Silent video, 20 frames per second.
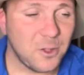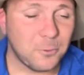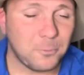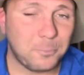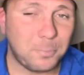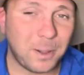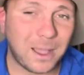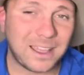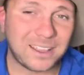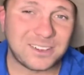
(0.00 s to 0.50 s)

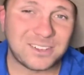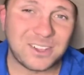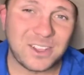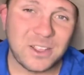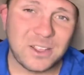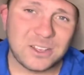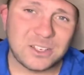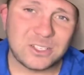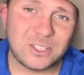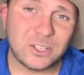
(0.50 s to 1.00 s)
But
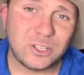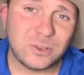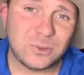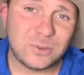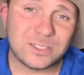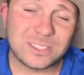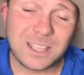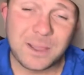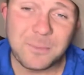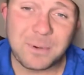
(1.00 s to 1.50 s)

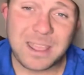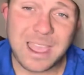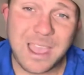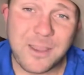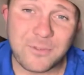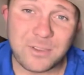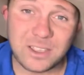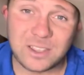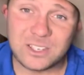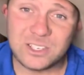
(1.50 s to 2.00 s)
to somebody
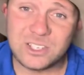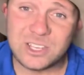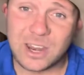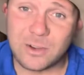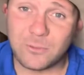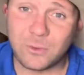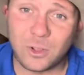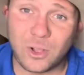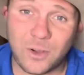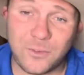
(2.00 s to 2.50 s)
having a
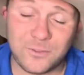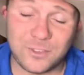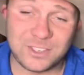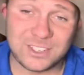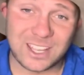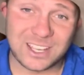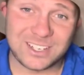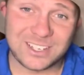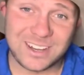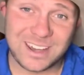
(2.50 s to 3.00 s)
general
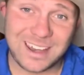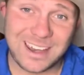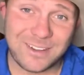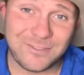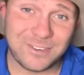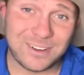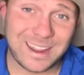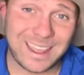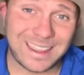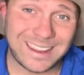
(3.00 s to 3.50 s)
conversation in
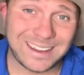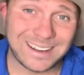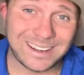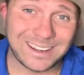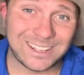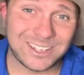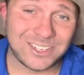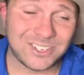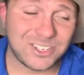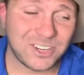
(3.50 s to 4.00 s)
everyday
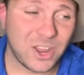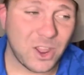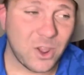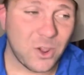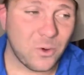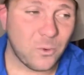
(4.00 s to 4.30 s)
English,